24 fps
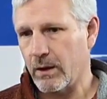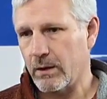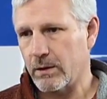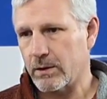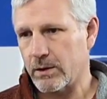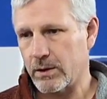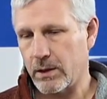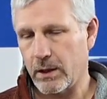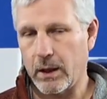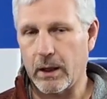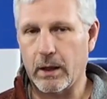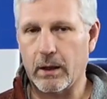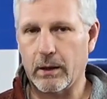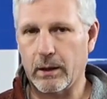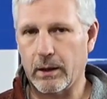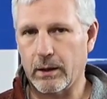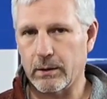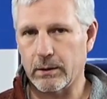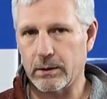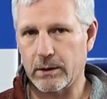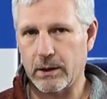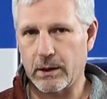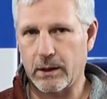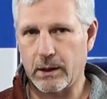
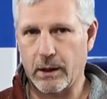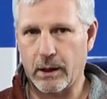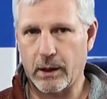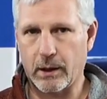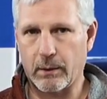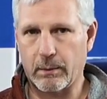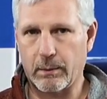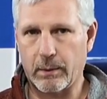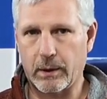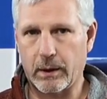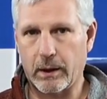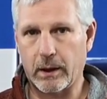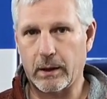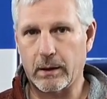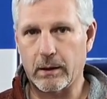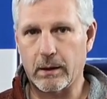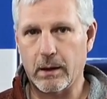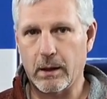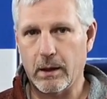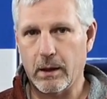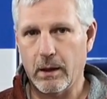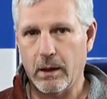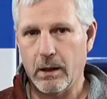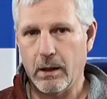scenarios in the airplane,
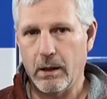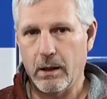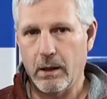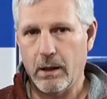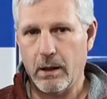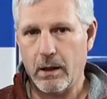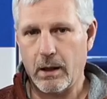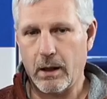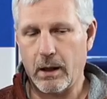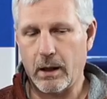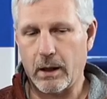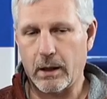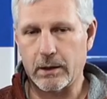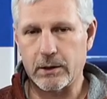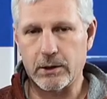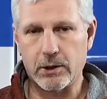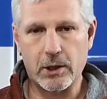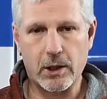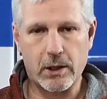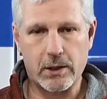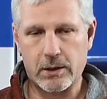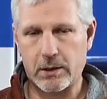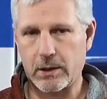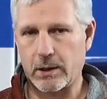
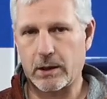just